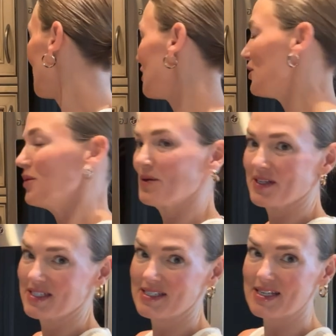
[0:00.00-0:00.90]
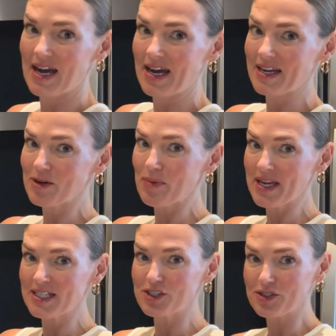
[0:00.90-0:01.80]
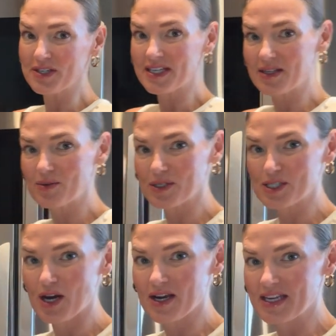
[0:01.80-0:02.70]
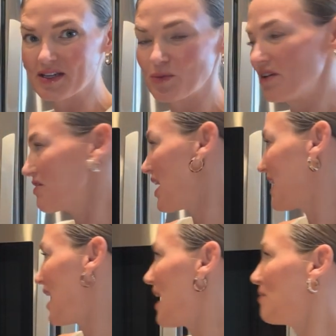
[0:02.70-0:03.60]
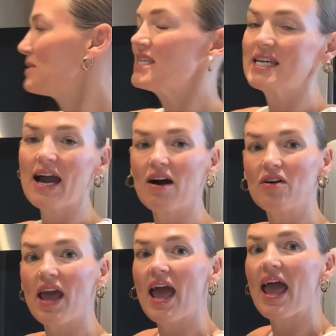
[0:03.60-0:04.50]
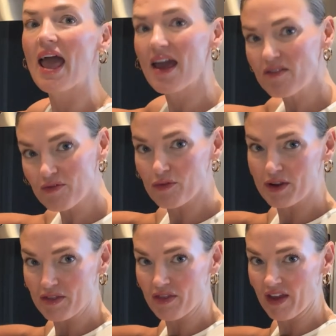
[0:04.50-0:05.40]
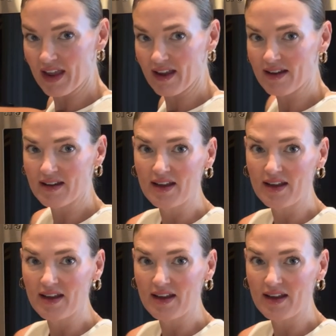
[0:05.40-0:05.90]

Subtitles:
your entire pantry. We've got to empty out everything